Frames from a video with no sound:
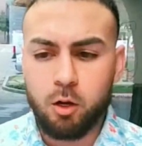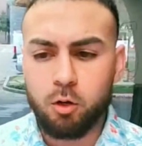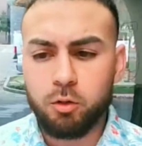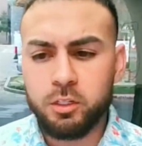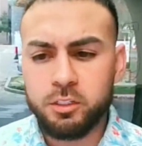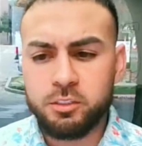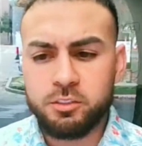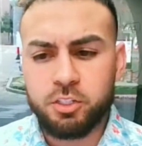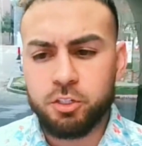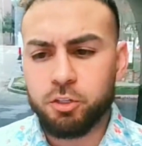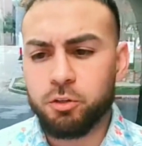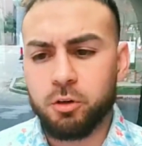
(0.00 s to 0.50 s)
only
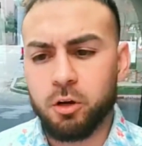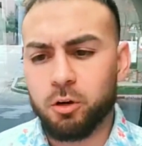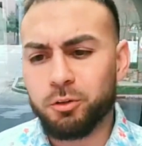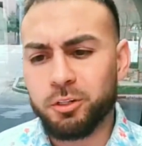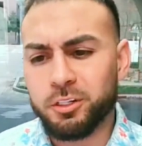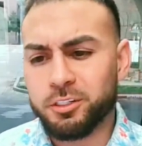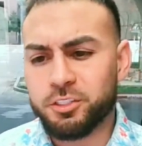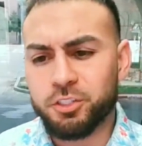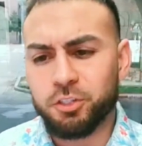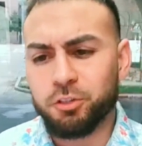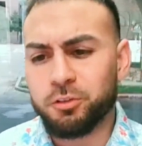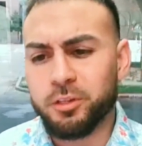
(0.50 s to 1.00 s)
two
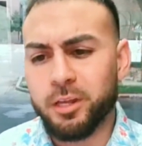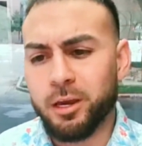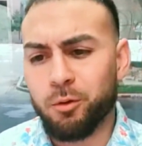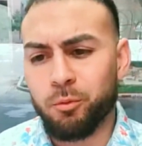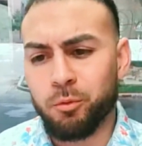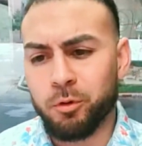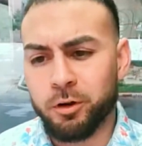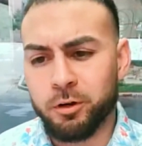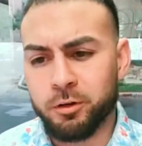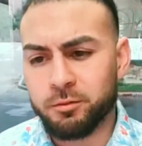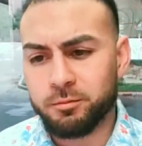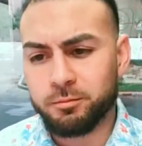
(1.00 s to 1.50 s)
that
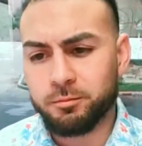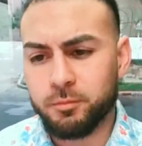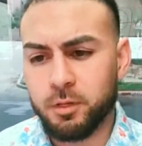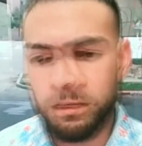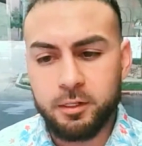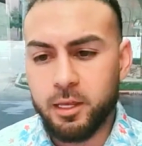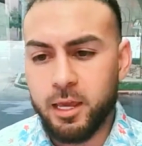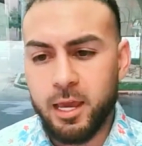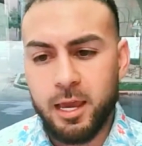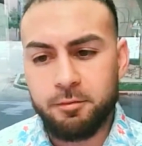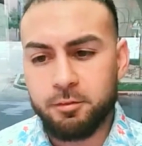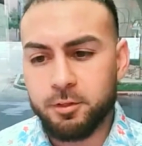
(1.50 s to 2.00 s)
weren't, and
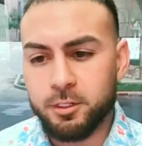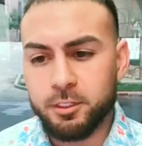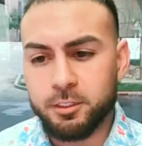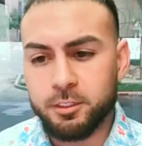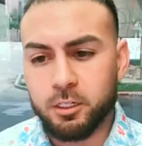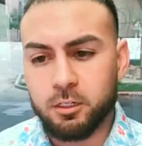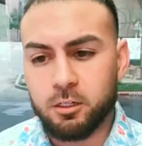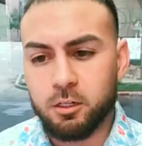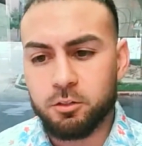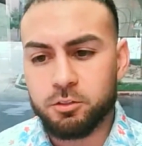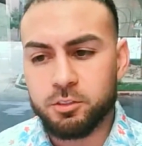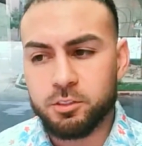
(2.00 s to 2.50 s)
they haven't hit the
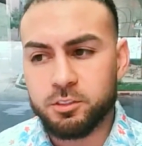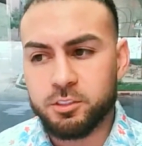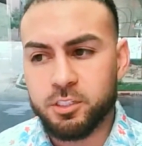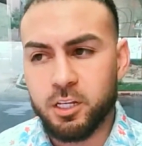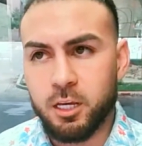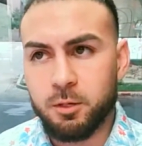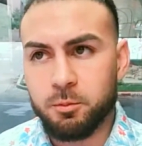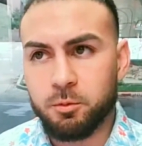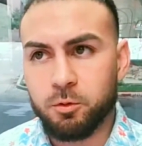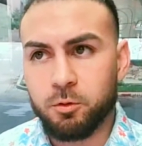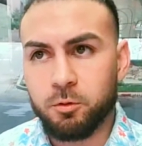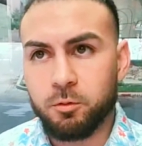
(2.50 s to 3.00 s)
closing
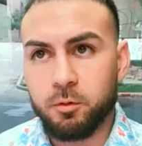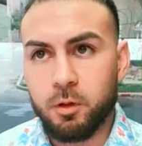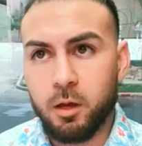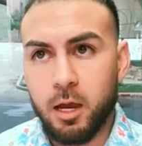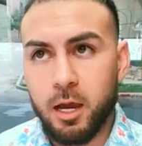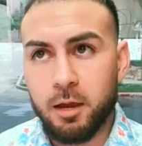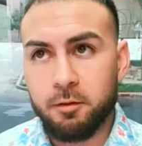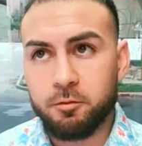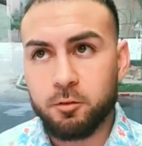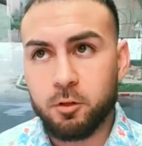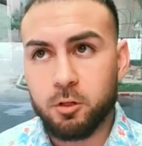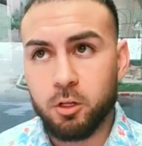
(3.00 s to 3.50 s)
table.
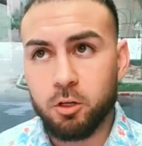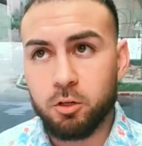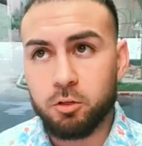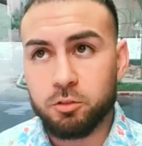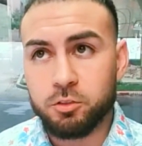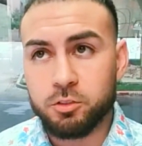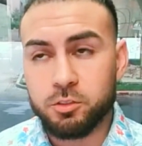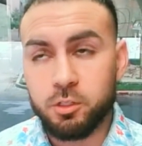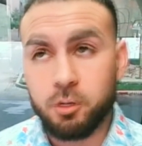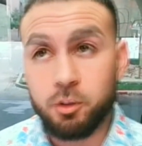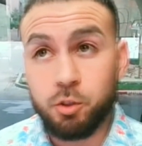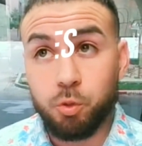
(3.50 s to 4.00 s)
I've
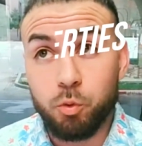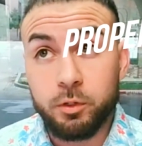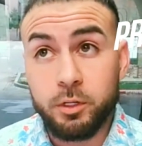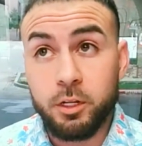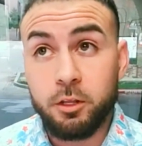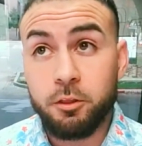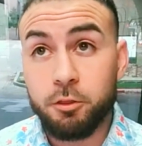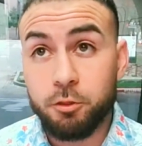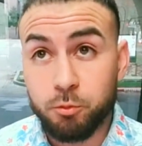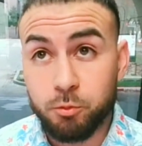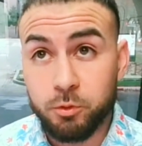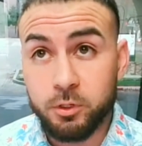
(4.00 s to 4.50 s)
closed
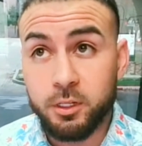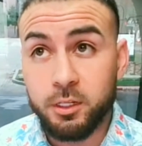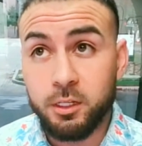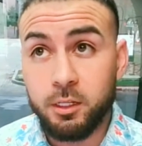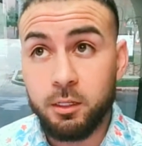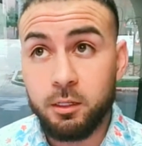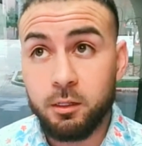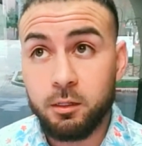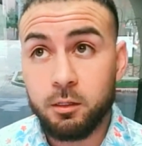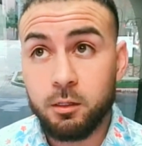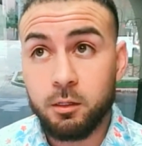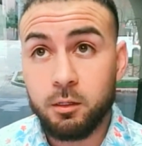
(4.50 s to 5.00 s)

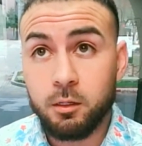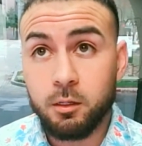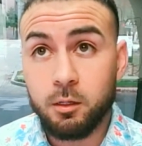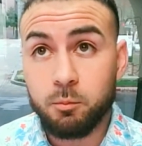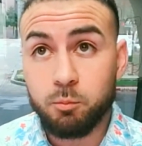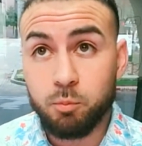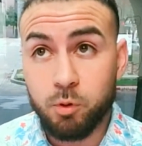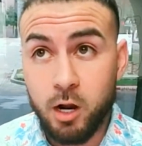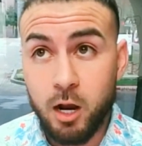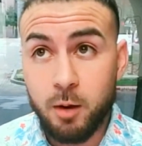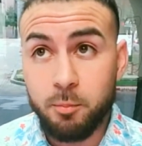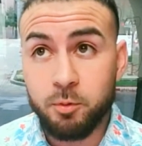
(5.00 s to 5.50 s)
23
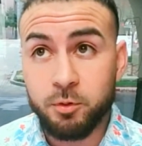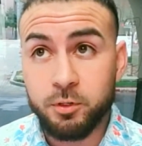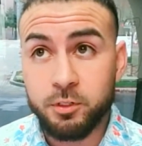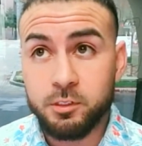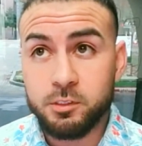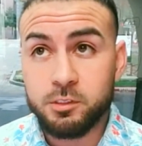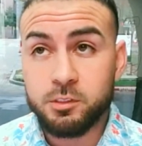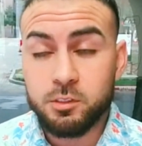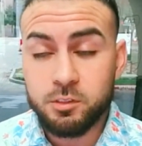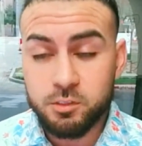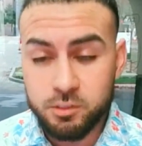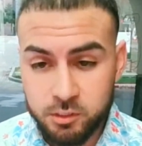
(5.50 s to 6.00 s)

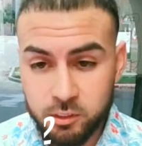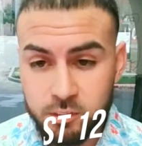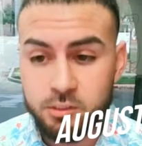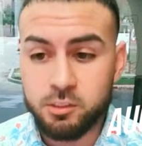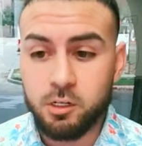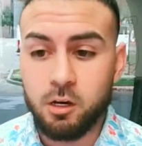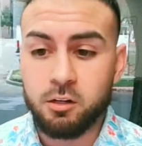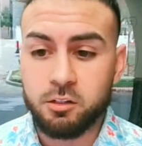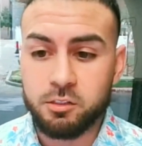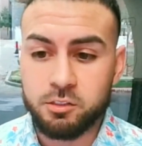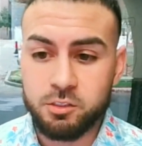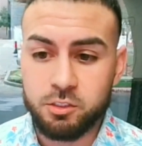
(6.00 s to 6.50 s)
properties since
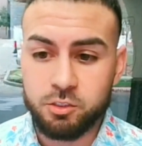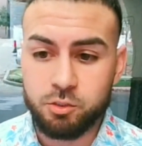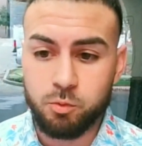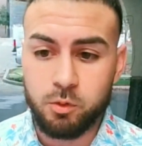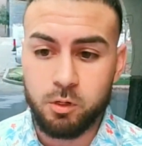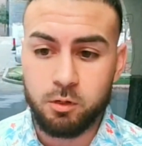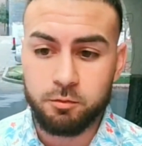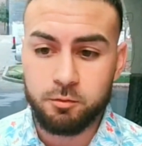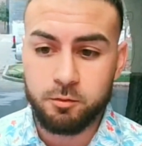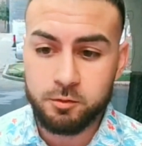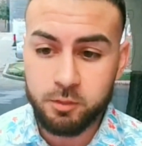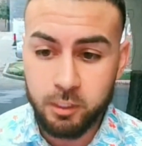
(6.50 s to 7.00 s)
August the
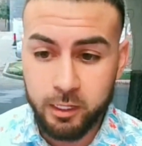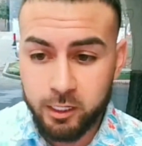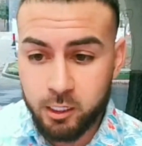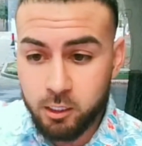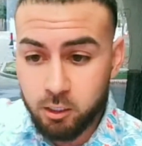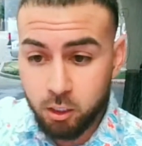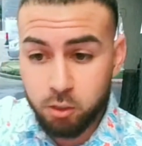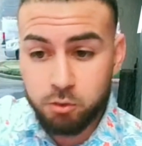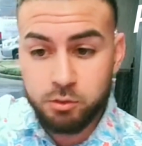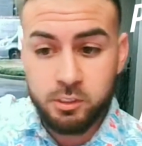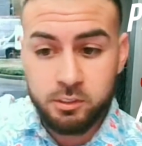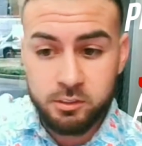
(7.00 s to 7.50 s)
12th, like
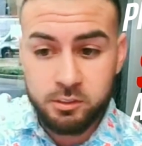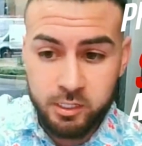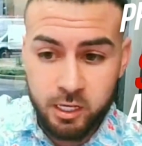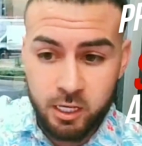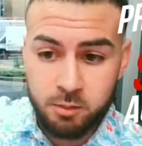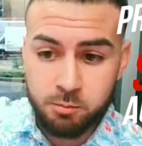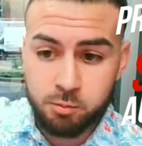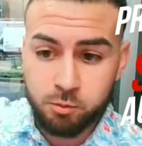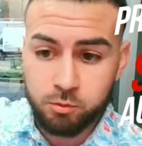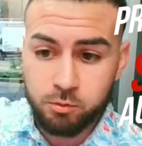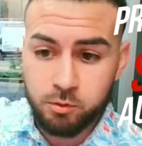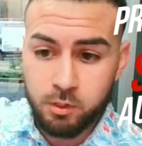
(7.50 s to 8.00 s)
closing
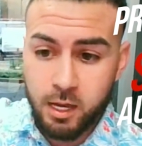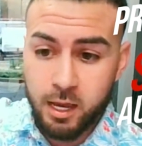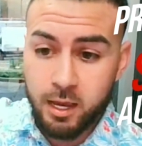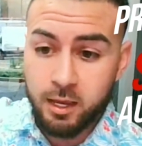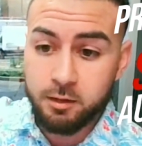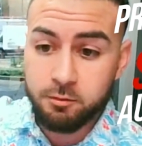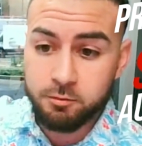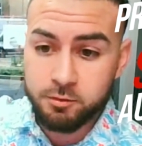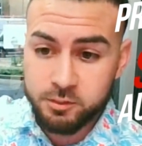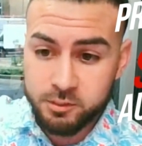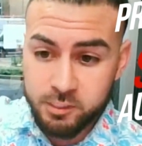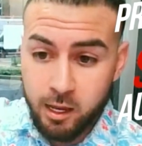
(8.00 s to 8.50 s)
table. I
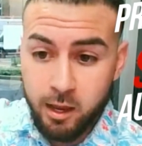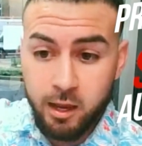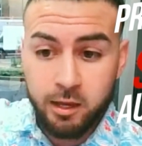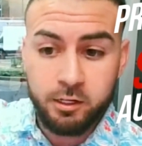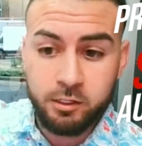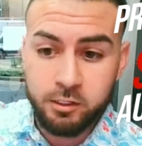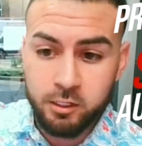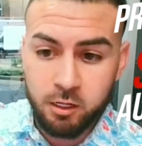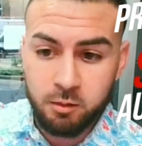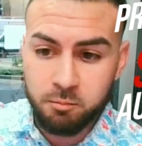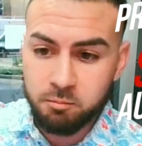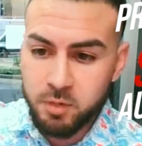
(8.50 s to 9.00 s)
have
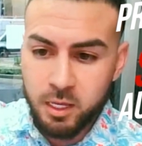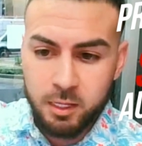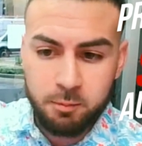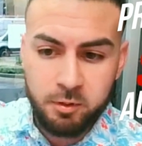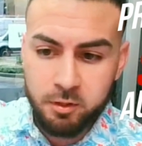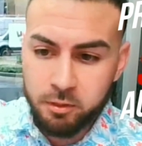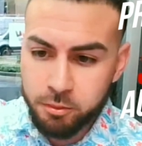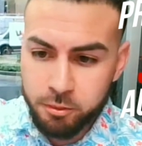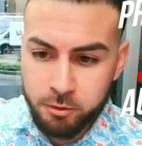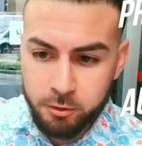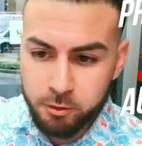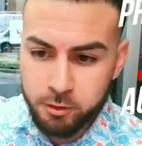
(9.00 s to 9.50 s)
signed up
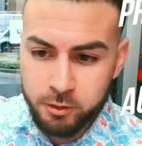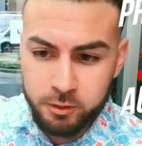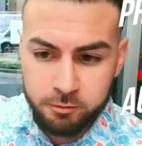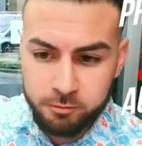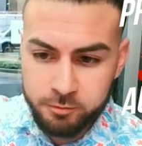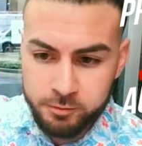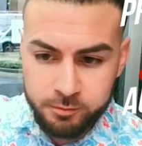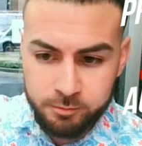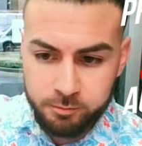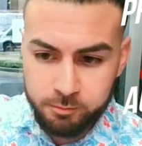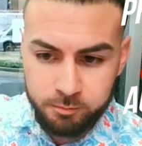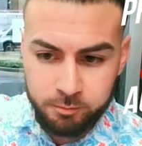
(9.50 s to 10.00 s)
maybe 30
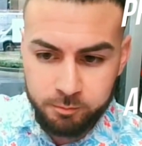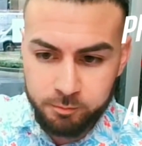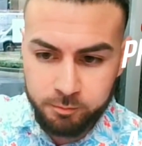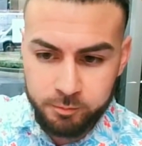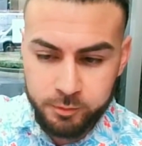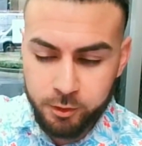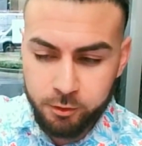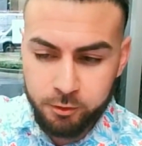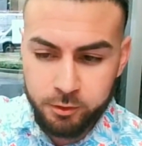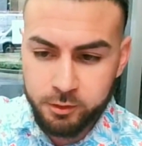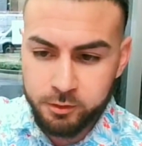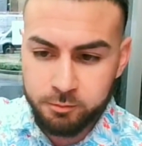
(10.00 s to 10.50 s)

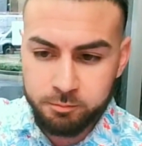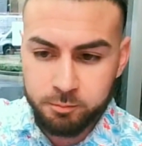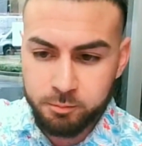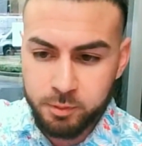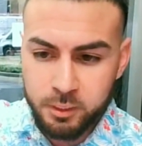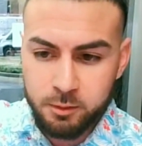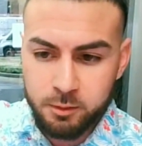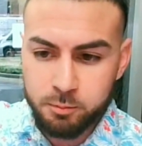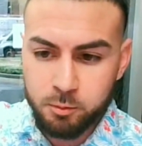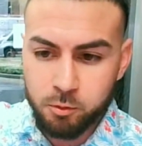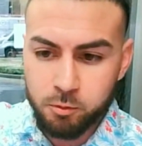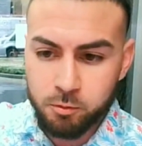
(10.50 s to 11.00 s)

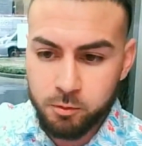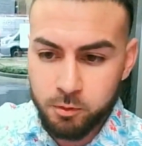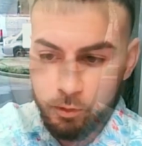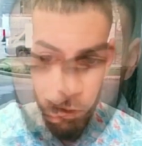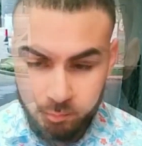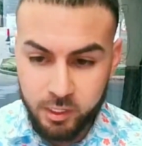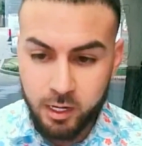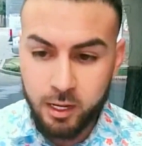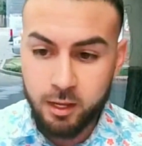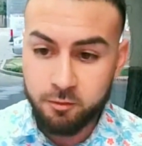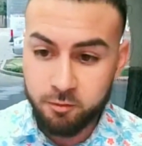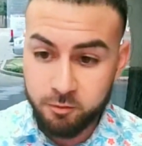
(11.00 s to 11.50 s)
people,
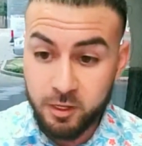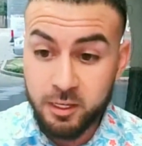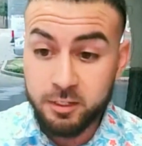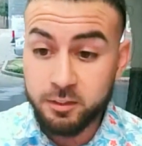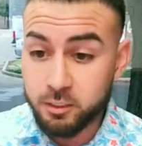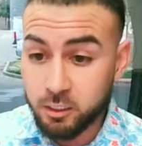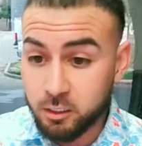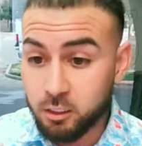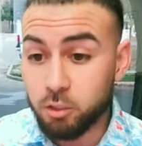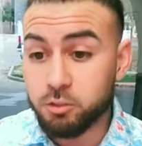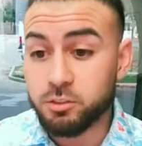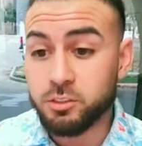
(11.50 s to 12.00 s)
but I have hit
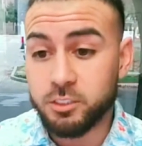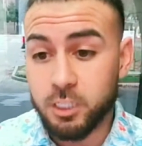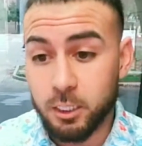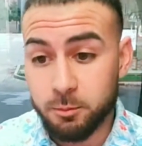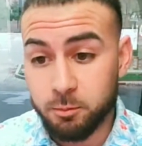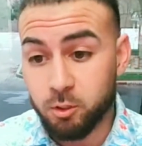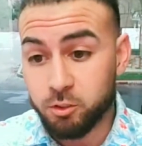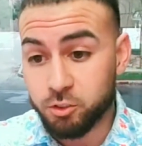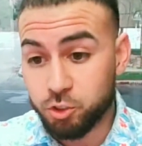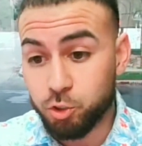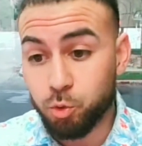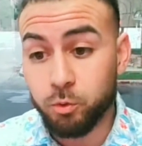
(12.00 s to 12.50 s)
the closing table
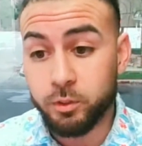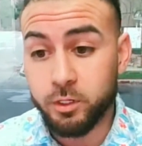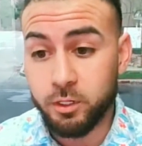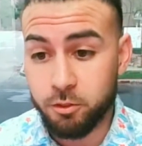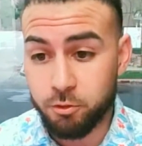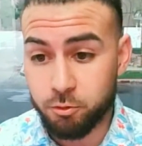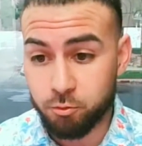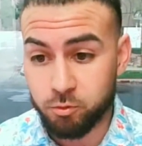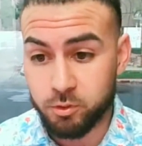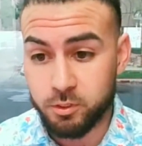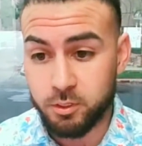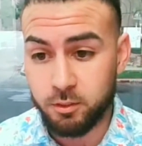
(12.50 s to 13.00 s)
on
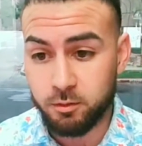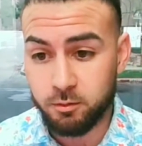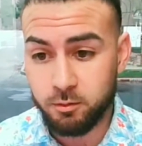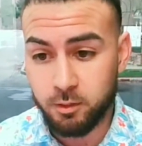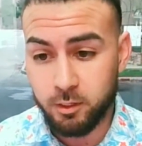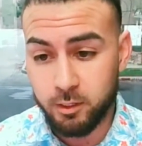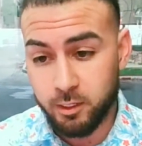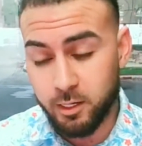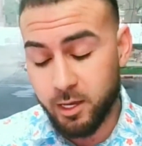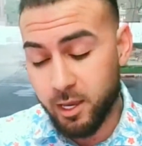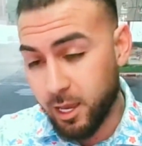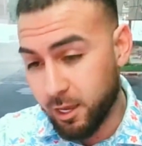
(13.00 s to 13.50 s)
23,
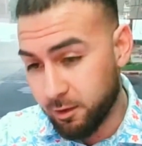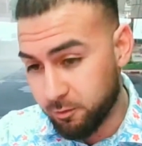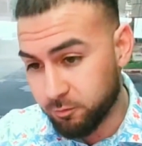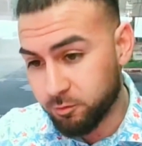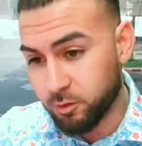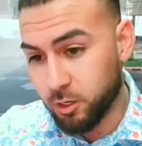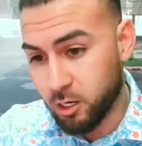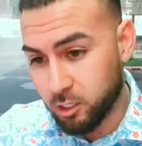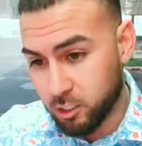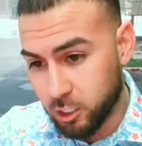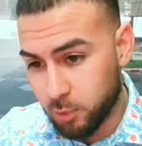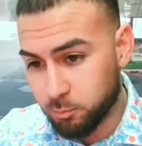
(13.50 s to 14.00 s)
and I have
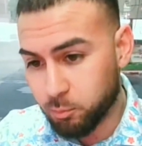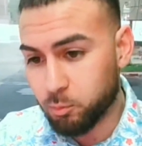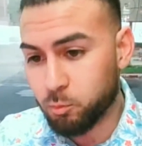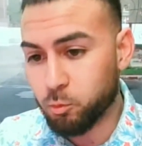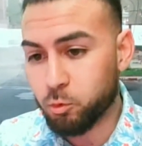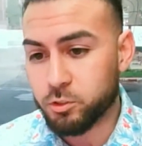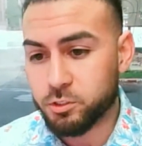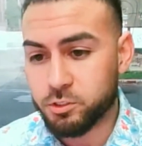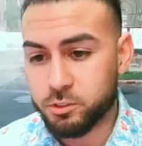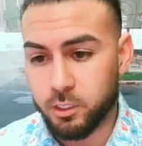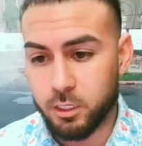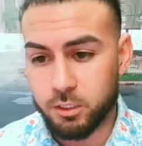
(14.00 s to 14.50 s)
a couple
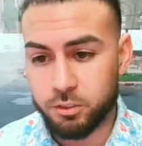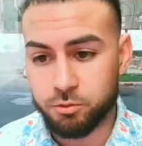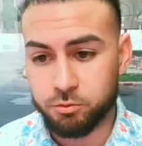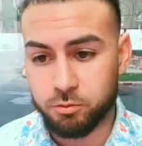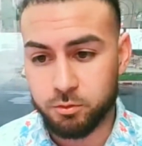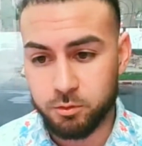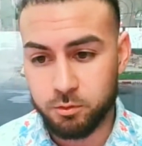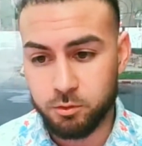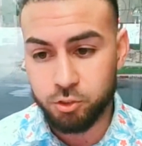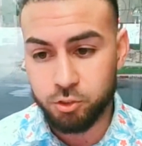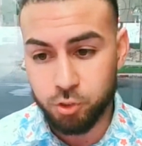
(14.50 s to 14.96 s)
more scheduled.